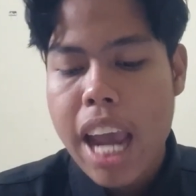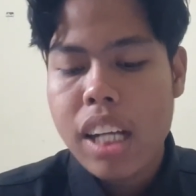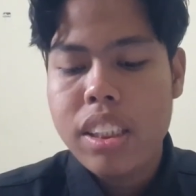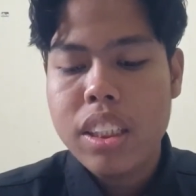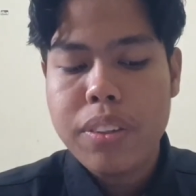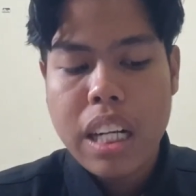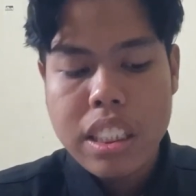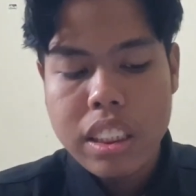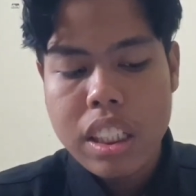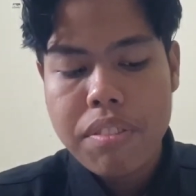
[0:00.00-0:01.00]
a
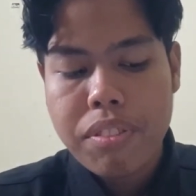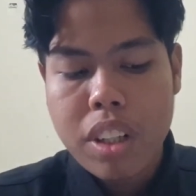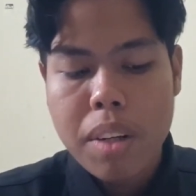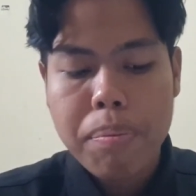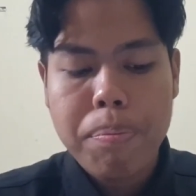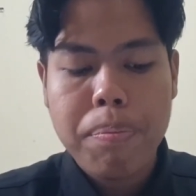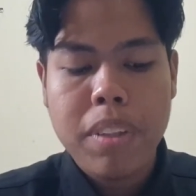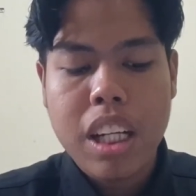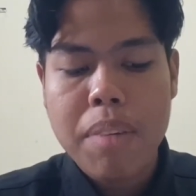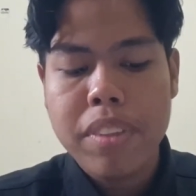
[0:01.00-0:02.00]
generation from
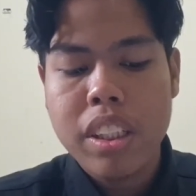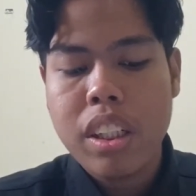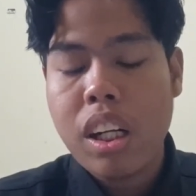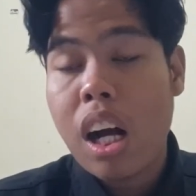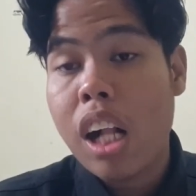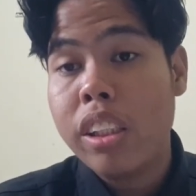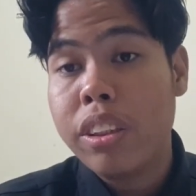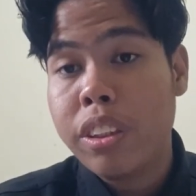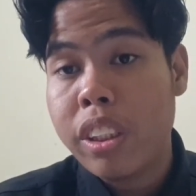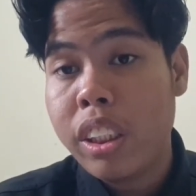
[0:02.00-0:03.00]
becoming
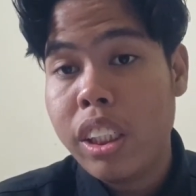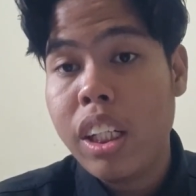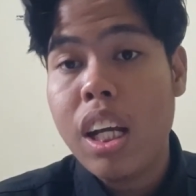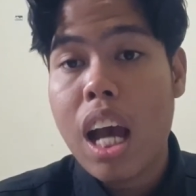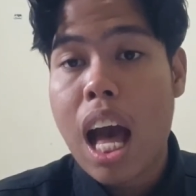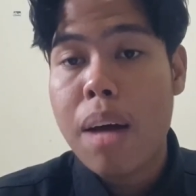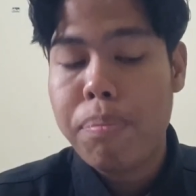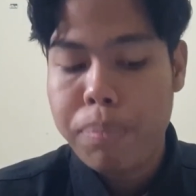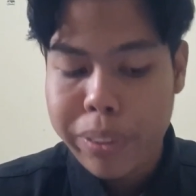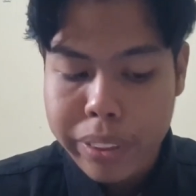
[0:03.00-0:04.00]
culturally
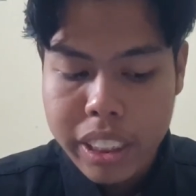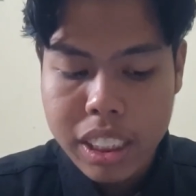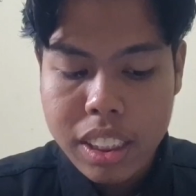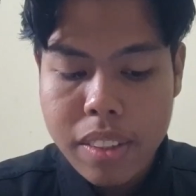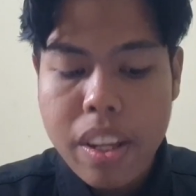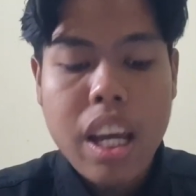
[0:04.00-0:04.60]
uprooted